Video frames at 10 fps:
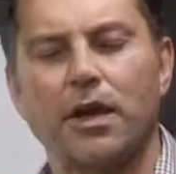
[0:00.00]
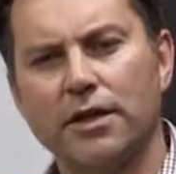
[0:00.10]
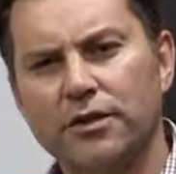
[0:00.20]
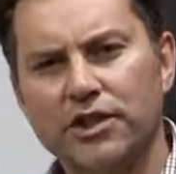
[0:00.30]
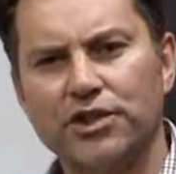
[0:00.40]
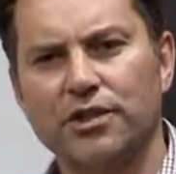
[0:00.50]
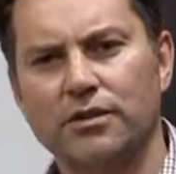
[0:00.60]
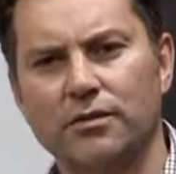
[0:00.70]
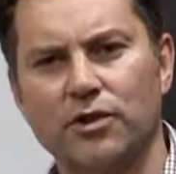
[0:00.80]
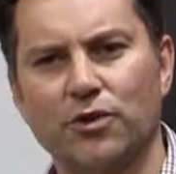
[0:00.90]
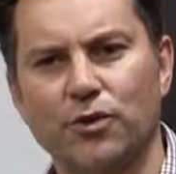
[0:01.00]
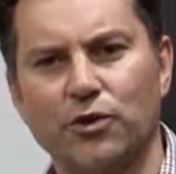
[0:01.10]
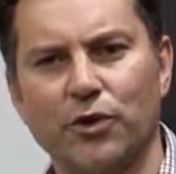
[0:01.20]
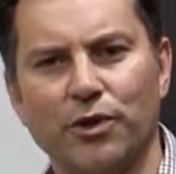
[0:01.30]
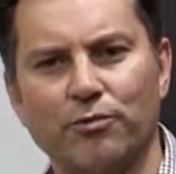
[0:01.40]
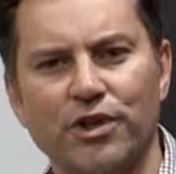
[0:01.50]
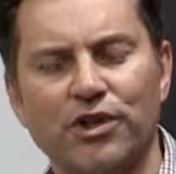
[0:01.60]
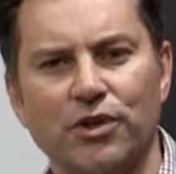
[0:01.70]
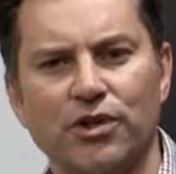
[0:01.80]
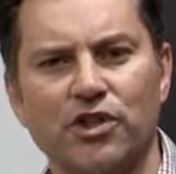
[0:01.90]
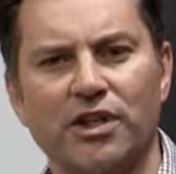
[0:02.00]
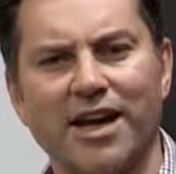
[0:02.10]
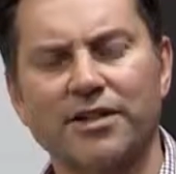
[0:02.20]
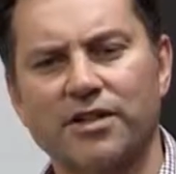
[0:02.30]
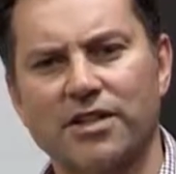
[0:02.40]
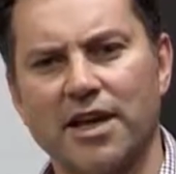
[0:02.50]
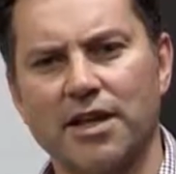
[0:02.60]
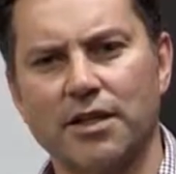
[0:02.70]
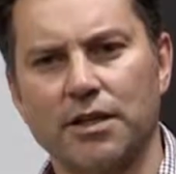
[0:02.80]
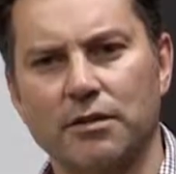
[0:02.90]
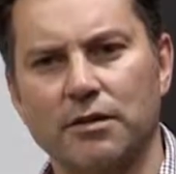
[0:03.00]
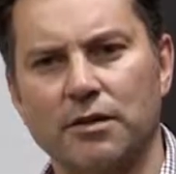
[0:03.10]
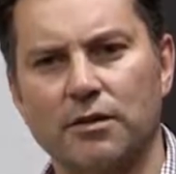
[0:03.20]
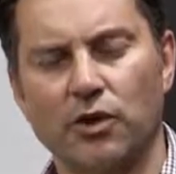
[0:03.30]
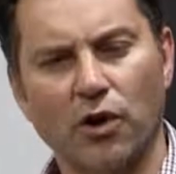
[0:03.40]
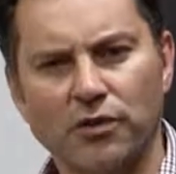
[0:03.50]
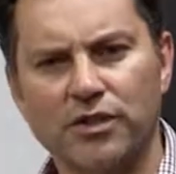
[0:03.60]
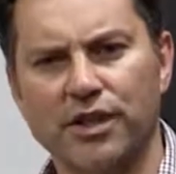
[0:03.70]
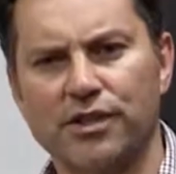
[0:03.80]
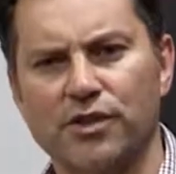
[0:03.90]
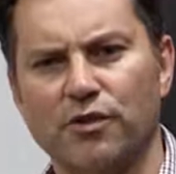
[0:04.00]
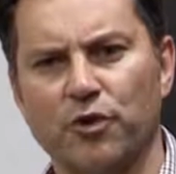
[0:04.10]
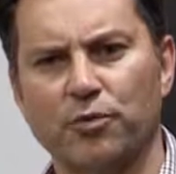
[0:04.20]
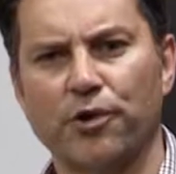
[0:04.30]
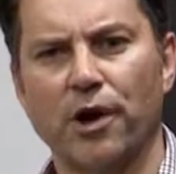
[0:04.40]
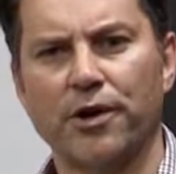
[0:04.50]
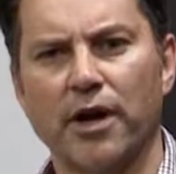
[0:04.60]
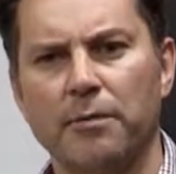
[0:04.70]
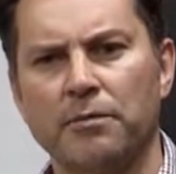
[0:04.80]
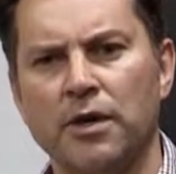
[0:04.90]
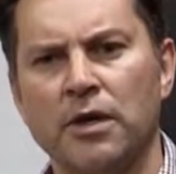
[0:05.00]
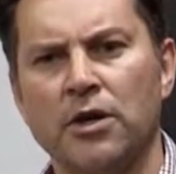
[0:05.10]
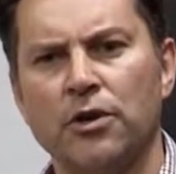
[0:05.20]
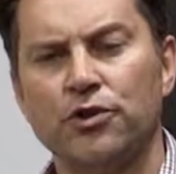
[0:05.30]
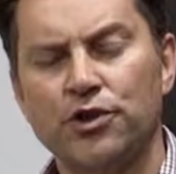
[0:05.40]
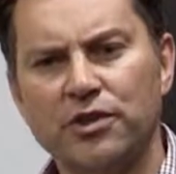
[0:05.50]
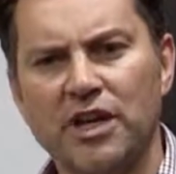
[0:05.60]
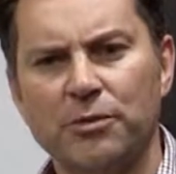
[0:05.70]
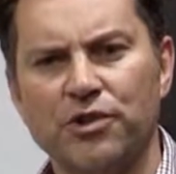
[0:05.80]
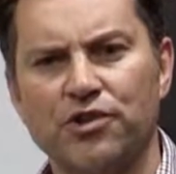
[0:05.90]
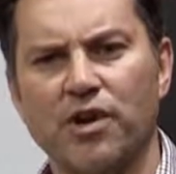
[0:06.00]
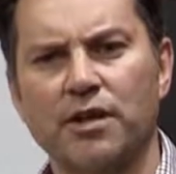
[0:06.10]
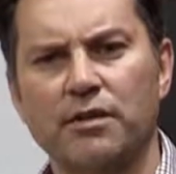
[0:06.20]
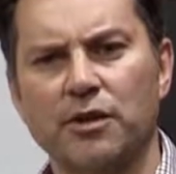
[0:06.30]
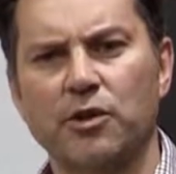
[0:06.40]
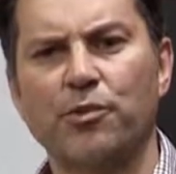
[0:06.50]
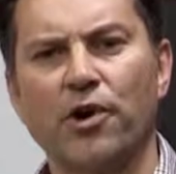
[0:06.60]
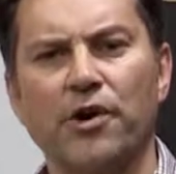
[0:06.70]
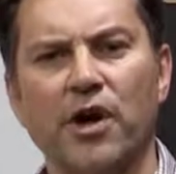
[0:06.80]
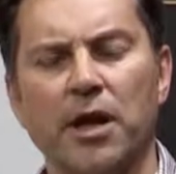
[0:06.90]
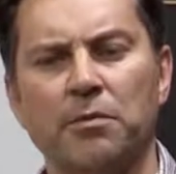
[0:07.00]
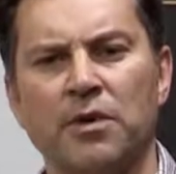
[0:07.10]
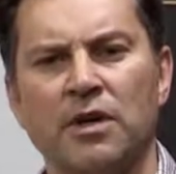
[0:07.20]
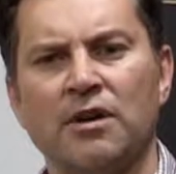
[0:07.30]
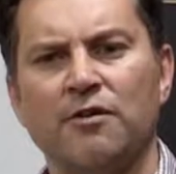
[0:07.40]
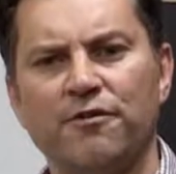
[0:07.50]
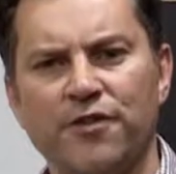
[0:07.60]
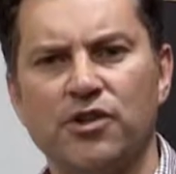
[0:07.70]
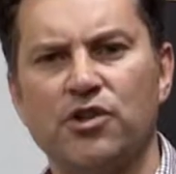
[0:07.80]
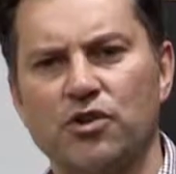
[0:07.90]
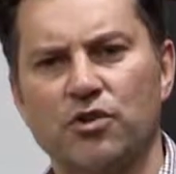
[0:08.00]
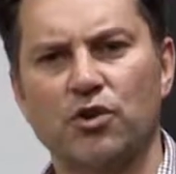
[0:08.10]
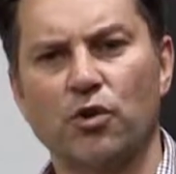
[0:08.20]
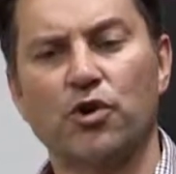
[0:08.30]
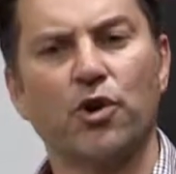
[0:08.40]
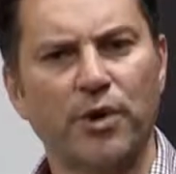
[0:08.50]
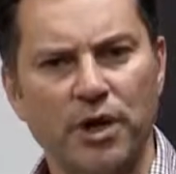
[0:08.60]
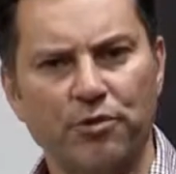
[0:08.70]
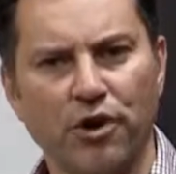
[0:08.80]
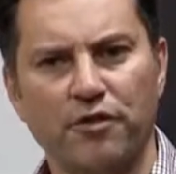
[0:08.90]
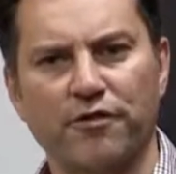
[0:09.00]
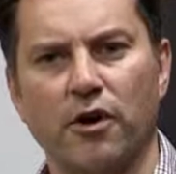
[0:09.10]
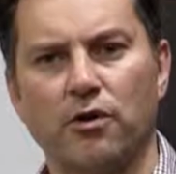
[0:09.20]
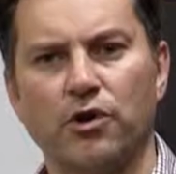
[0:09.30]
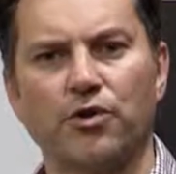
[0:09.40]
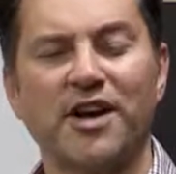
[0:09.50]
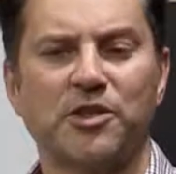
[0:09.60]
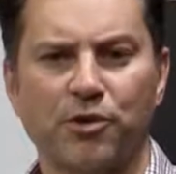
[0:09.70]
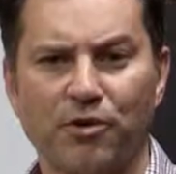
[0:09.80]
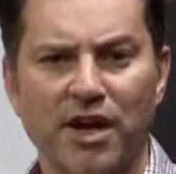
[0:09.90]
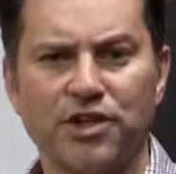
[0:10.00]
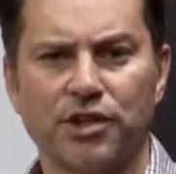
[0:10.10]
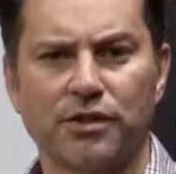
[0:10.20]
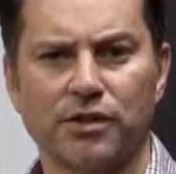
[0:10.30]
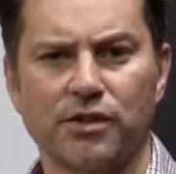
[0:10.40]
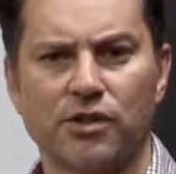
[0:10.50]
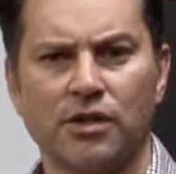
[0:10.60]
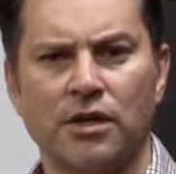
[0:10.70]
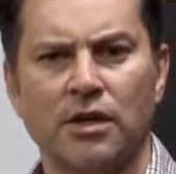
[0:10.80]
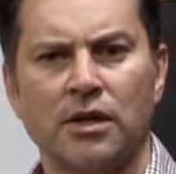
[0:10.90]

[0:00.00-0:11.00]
In addition to doing research and understanding the contents of your program, you should demonstrate that the program fits your career profile, your aspirations.